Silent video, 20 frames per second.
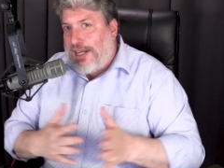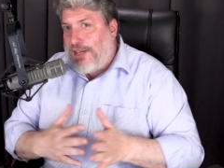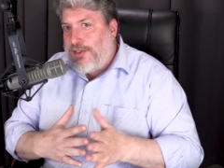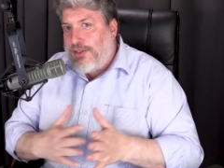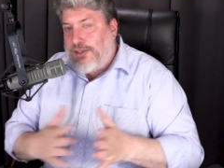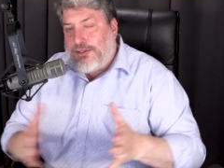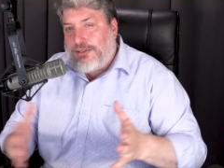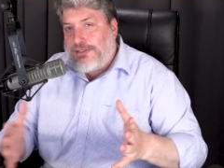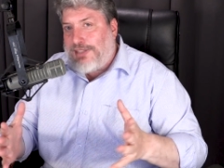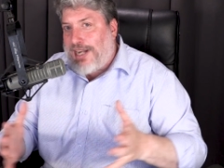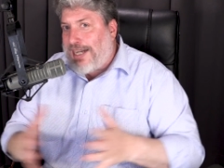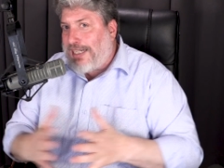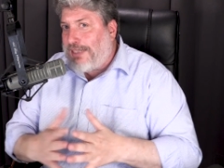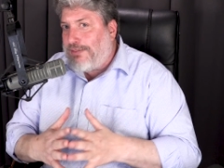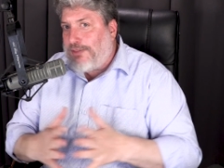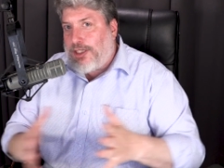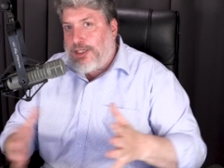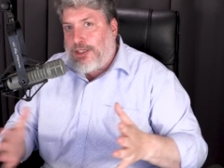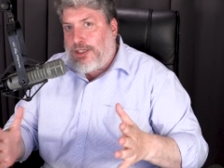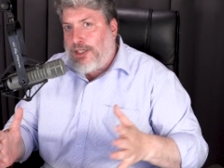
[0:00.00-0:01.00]
and they're not
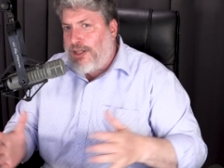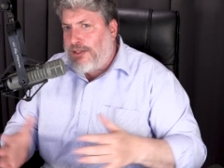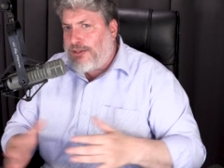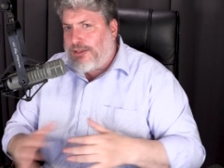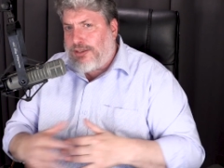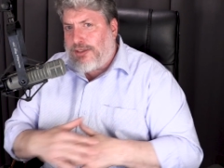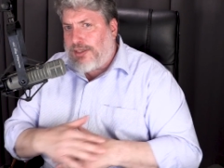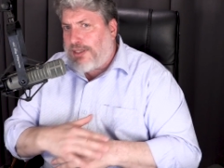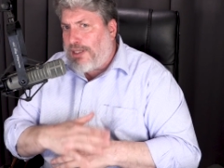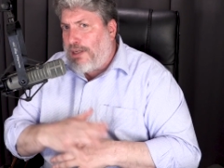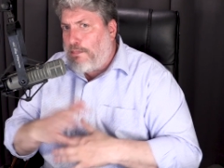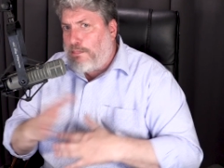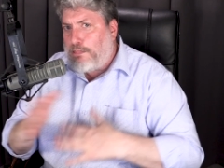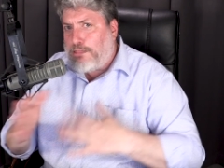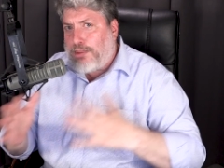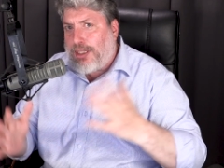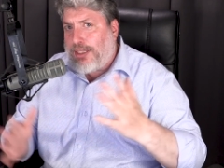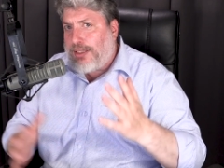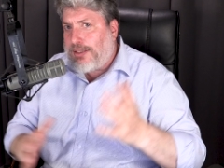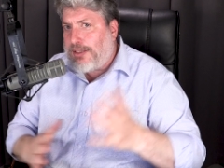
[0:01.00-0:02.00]
even close. They're
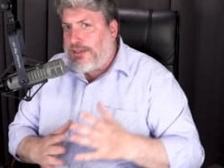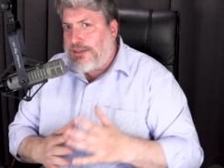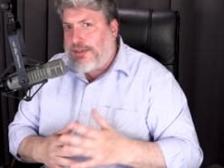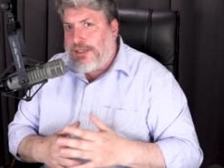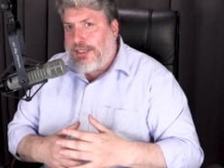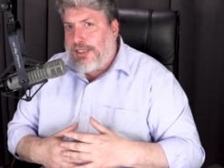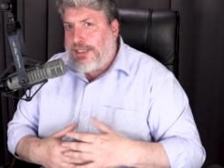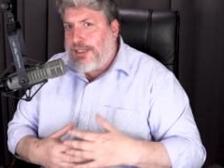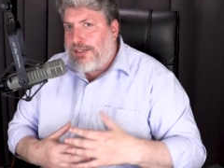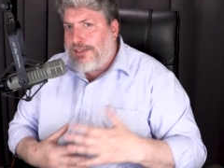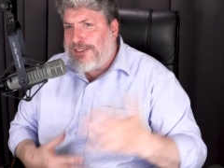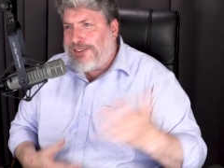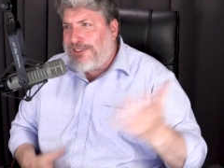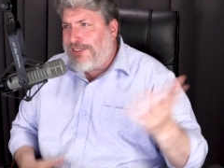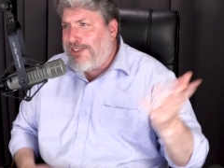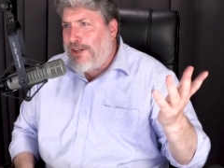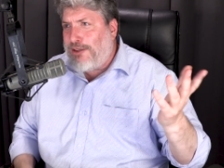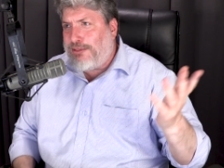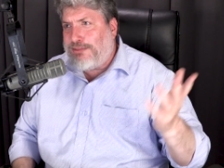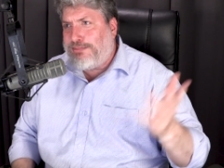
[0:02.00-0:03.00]
completely.
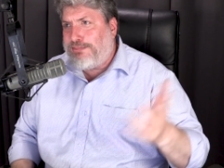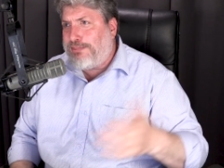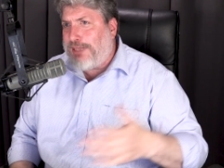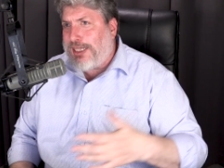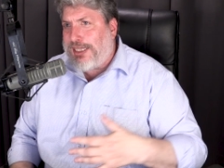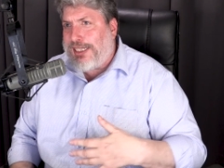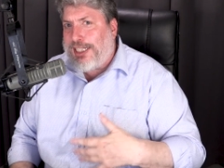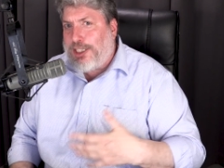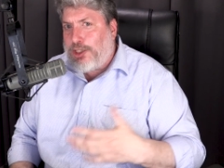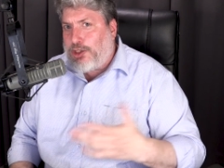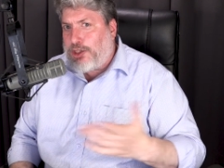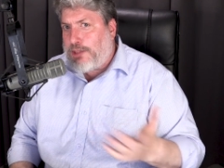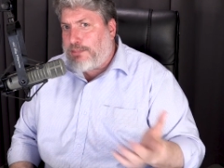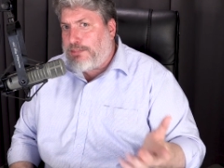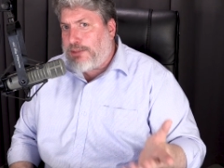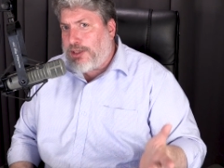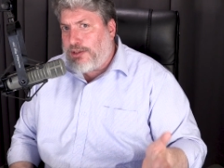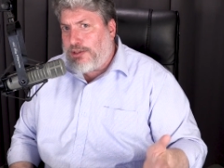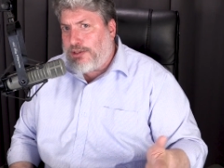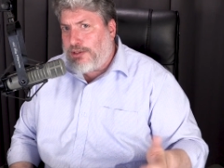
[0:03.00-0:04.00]
There's no
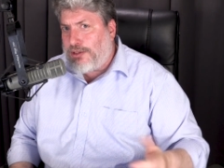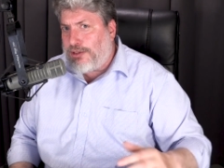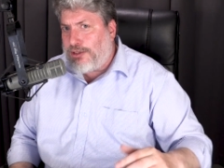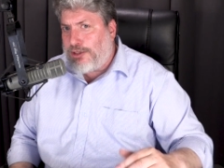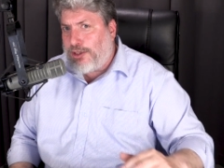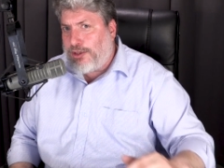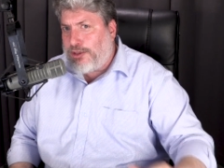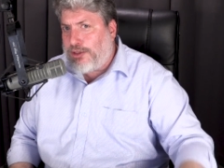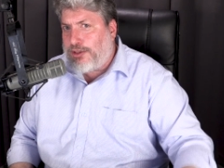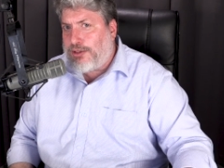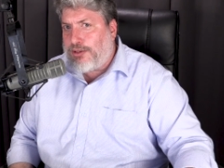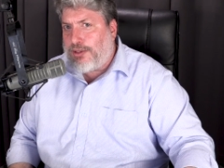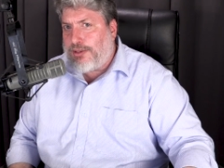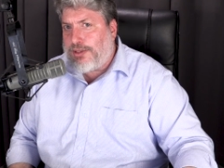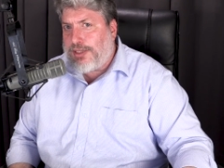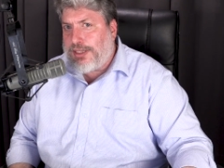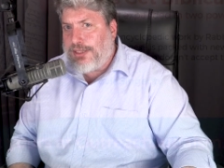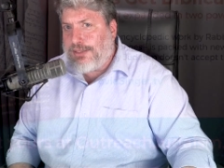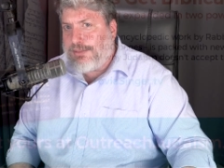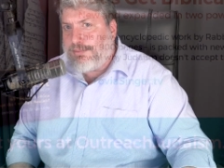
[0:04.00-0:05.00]
Egypt in Luke's
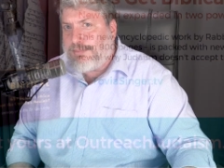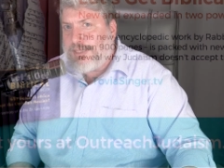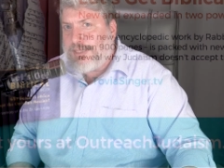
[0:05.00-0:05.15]
story.